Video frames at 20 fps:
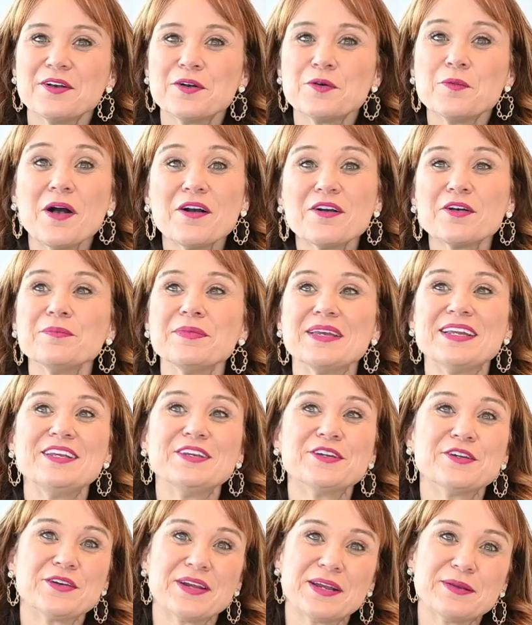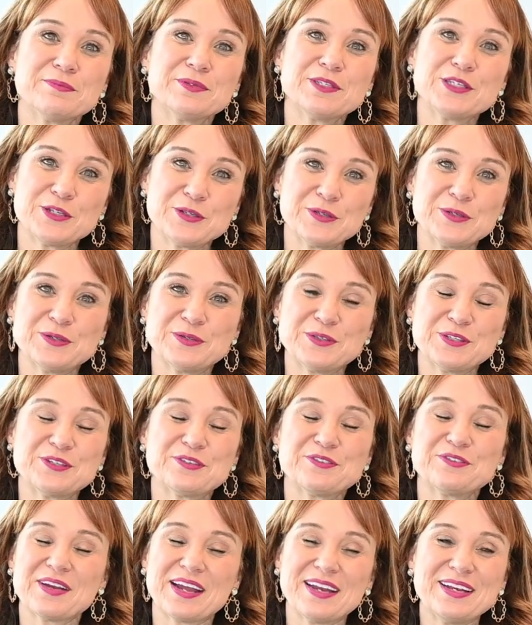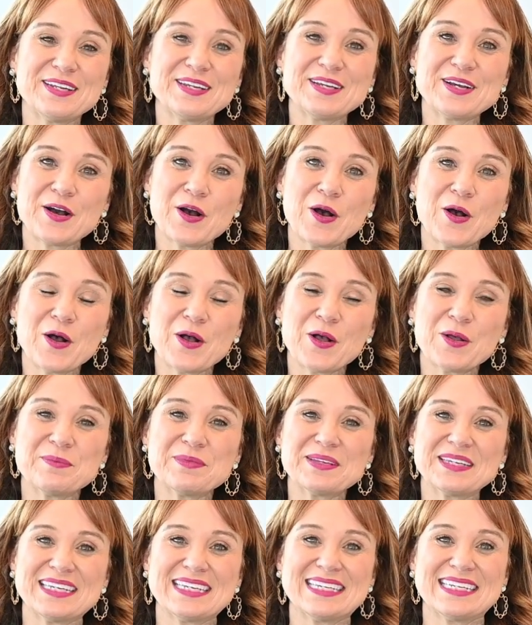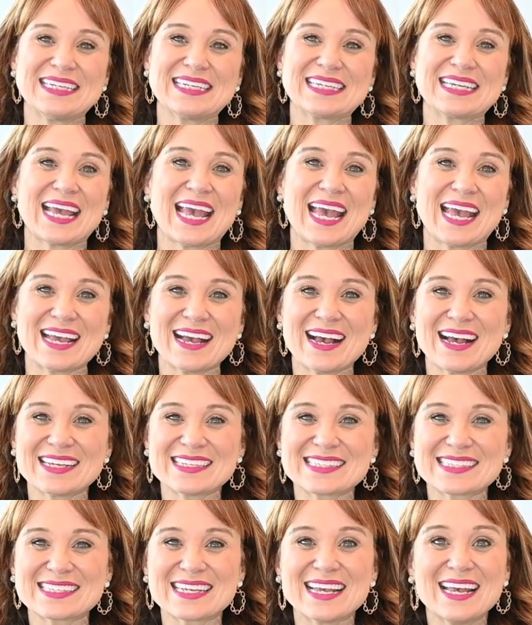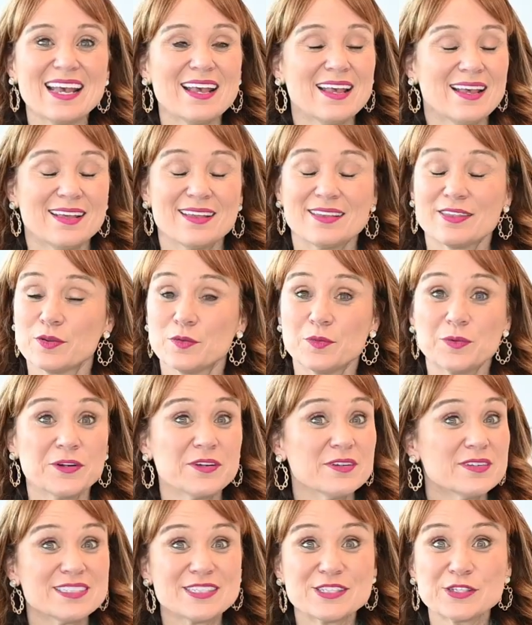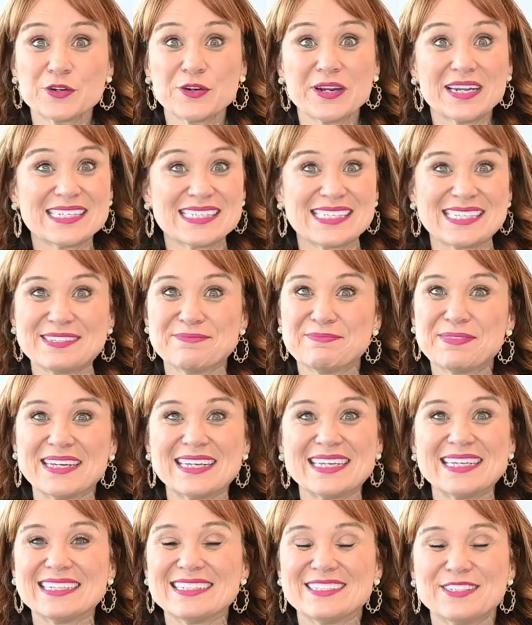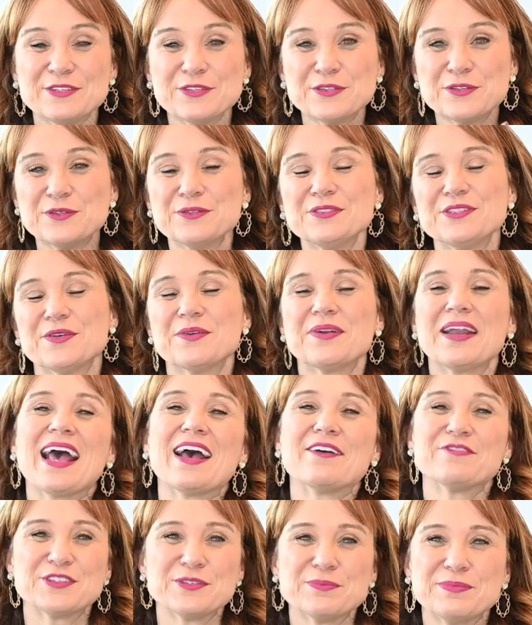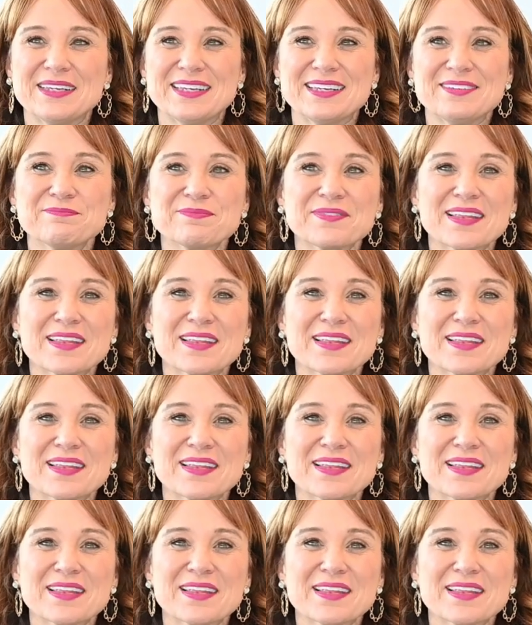Welcome, Enneagram 2, to Finding Calm in Chaos. The world is crazy, but you don't have to be.